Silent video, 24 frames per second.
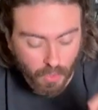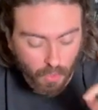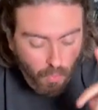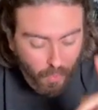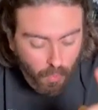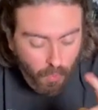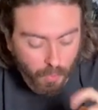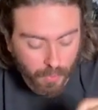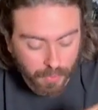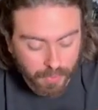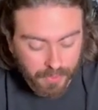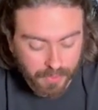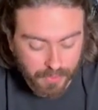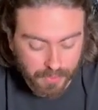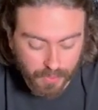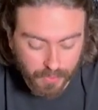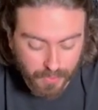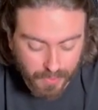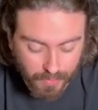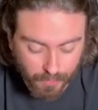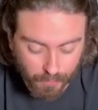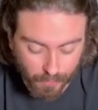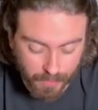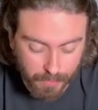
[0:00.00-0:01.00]
or you
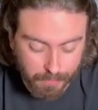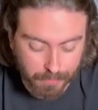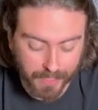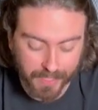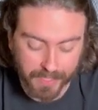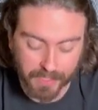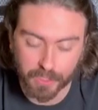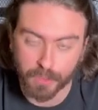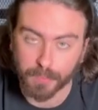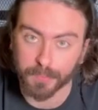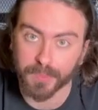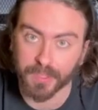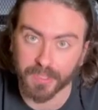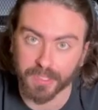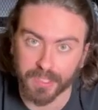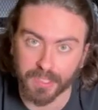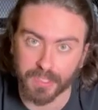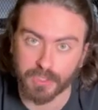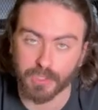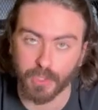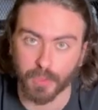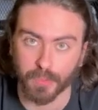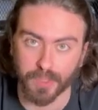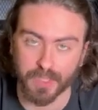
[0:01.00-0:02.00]
can win by
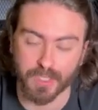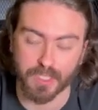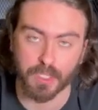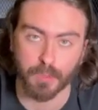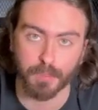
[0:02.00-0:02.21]
accumulating tokens.